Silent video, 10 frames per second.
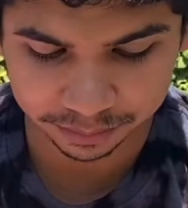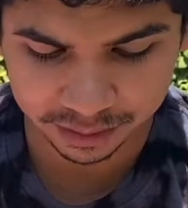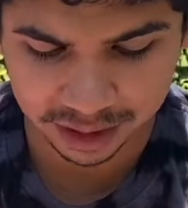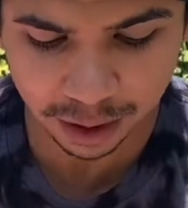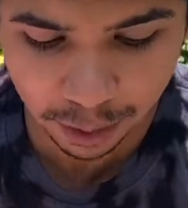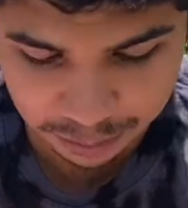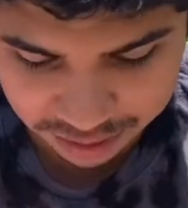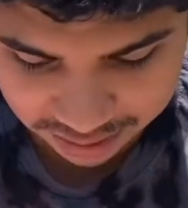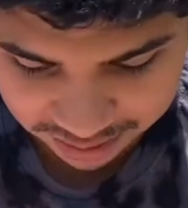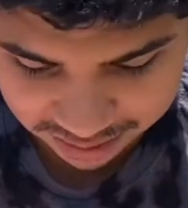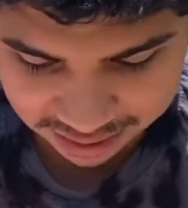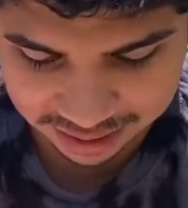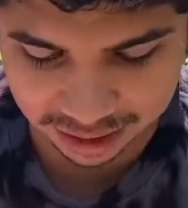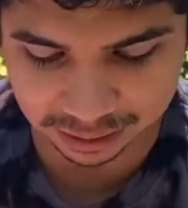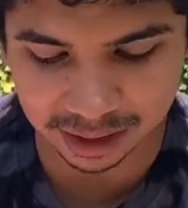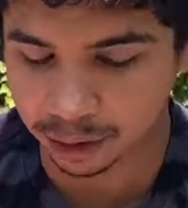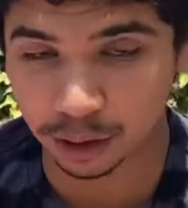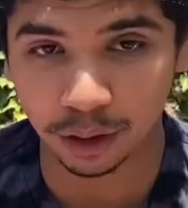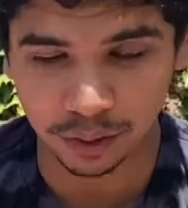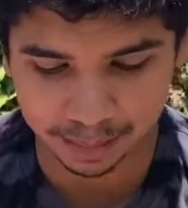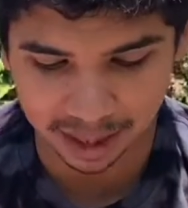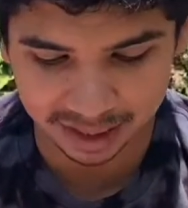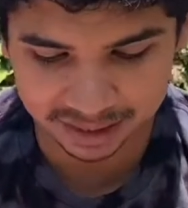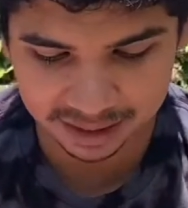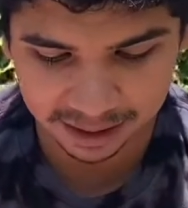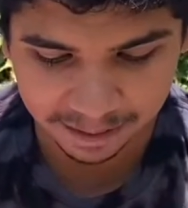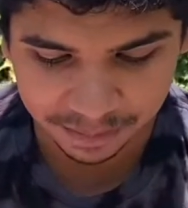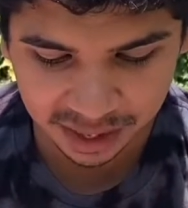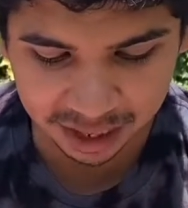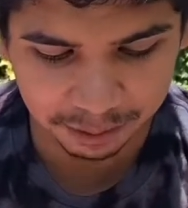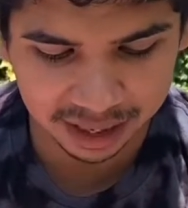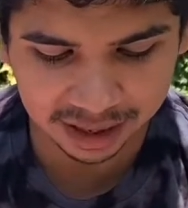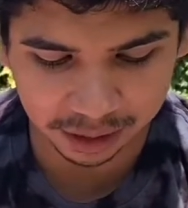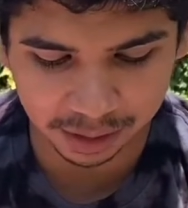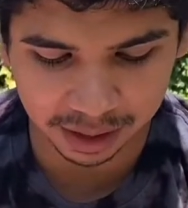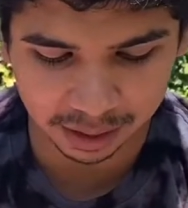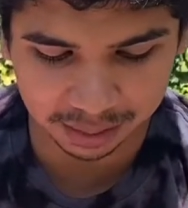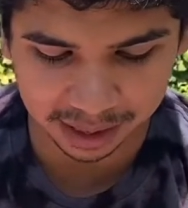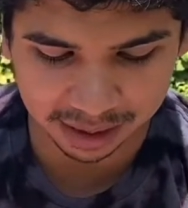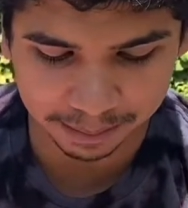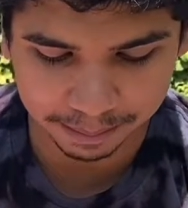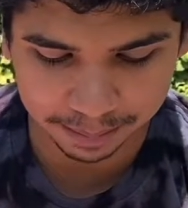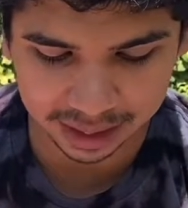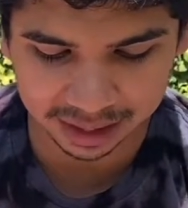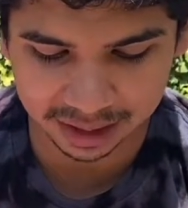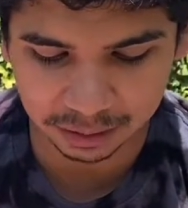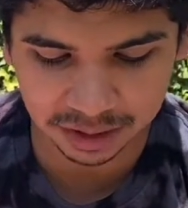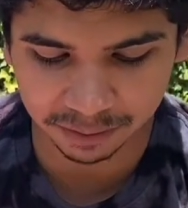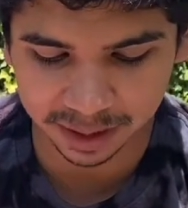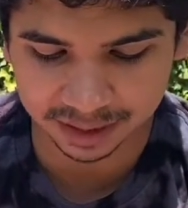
Ghosts? Yelled little Lou, amazed. He really agreed with me, but he was afraid of